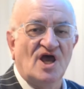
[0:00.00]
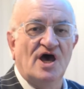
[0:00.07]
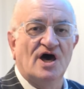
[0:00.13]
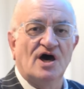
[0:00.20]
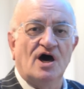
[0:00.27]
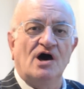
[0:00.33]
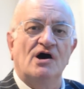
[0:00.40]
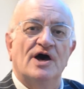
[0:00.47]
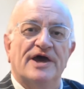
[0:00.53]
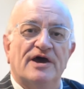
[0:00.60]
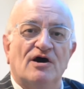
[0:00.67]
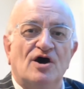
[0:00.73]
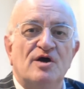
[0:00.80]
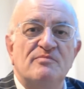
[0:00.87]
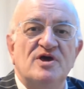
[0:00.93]

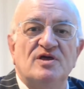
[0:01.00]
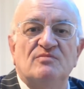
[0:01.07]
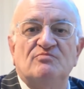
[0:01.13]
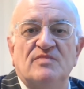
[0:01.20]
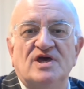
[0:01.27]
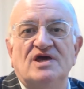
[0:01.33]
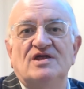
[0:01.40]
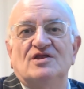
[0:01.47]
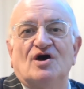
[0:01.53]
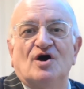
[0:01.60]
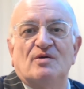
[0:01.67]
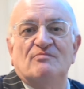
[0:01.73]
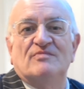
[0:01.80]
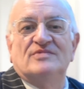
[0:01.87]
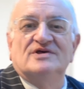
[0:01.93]
Hi, I'm Ian Mean.
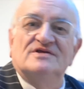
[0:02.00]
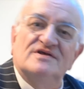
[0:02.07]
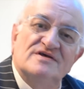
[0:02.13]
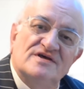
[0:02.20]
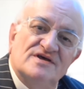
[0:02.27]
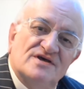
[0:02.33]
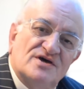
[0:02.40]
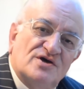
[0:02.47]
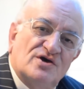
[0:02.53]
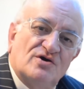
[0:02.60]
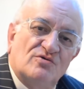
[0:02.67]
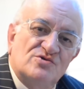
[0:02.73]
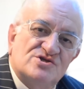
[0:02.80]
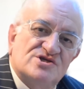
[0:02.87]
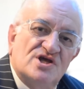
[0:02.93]
I'm
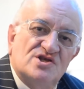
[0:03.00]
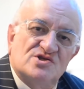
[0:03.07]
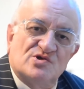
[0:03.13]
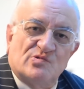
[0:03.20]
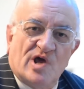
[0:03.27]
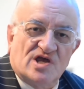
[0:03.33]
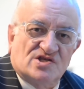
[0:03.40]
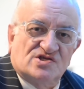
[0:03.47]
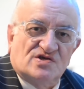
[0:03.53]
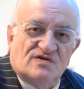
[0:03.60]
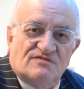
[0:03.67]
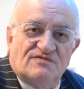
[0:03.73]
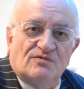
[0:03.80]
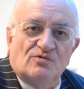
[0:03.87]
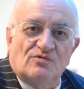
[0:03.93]
content director
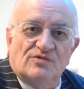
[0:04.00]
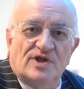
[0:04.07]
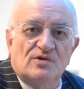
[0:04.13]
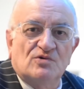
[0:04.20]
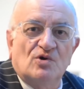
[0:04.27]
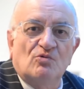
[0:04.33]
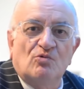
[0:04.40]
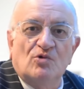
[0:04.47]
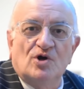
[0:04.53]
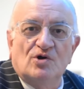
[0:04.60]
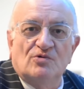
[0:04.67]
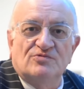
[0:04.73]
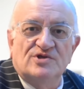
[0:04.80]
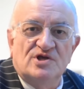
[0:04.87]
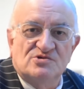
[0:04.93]
for local
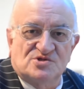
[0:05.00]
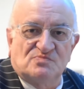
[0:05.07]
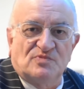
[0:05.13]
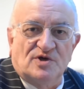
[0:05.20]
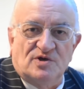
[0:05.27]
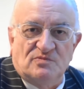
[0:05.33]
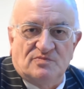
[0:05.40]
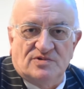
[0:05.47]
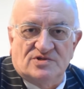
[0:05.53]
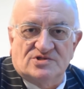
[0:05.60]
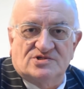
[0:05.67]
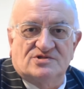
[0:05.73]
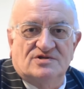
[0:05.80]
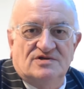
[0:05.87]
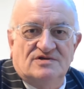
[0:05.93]
world
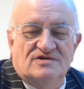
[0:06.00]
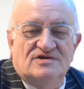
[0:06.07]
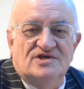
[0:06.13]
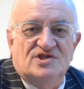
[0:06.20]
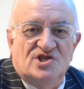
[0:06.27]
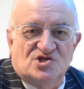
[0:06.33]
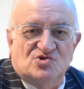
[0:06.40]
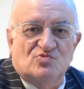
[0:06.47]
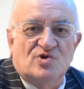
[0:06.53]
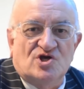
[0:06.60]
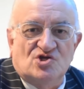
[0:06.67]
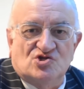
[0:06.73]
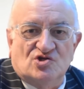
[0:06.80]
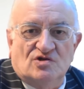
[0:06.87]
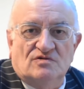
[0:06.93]
newspapers in this
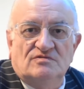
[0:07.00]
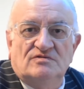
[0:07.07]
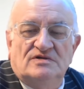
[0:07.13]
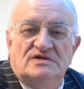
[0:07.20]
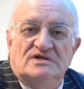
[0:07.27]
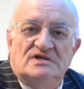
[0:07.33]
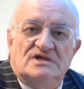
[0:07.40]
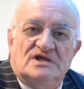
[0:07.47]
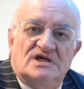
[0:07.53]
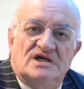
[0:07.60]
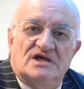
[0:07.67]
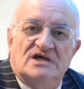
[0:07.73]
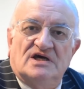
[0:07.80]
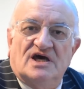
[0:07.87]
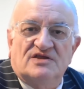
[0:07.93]
region.
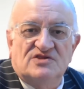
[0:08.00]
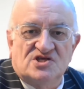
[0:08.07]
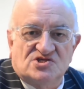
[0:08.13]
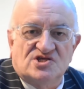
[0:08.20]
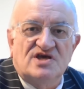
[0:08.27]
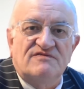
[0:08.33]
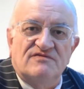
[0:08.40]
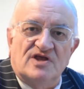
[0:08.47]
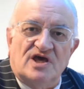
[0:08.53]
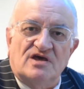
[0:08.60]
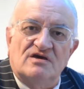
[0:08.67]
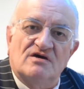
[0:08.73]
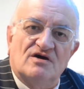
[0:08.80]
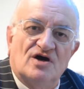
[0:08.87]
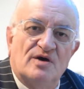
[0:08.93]
And this
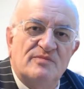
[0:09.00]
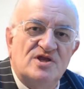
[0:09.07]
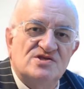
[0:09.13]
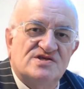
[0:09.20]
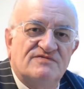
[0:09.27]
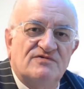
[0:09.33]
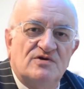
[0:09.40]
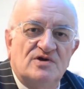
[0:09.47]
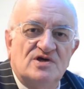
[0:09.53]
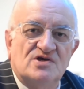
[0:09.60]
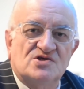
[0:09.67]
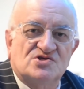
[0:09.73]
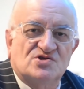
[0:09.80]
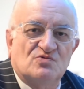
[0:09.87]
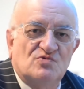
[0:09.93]
evening, I'm
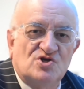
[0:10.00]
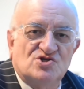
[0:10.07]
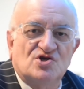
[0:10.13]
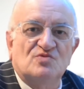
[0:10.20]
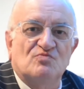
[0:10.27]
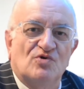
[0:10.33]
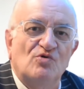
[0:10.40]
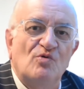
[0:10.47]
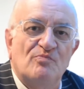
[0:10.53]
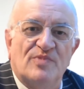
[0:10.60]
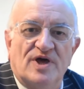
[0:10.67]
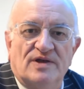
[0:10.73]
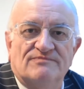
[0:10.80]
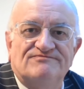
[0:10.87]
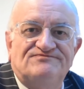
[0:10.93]
interviewing Sir Richard
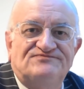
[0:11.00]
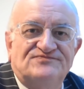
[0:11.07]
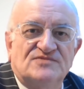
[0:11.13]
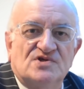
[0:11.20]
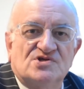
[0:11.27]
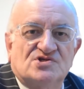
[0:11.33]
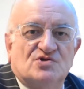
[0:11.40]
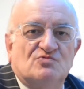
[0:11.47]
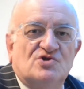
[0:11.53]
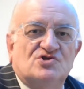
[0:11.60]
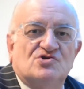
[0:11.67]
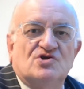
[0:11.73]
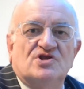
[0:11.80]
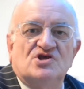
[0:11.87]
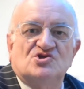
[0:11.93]
Broadbent. Sir
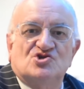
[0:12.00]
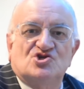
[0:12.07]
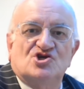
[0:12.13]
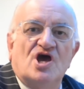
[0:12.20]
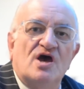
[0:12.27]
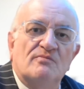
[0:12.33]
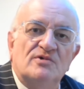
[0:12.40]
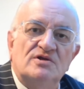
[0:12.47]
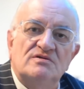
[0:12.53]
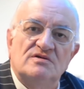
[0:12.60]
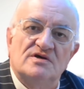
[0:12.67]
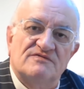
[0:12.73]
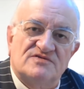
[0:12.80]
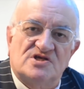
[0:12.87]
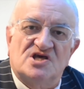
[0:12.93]
Richard is chairman
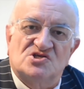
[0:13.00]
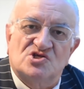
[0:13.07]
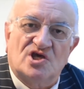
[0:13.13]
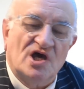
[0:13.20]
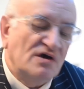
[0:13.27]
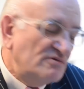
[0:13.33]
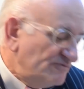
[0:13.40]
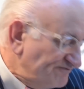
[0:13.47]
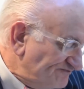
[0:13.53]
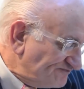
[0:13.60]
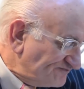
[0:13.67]
of Tesco.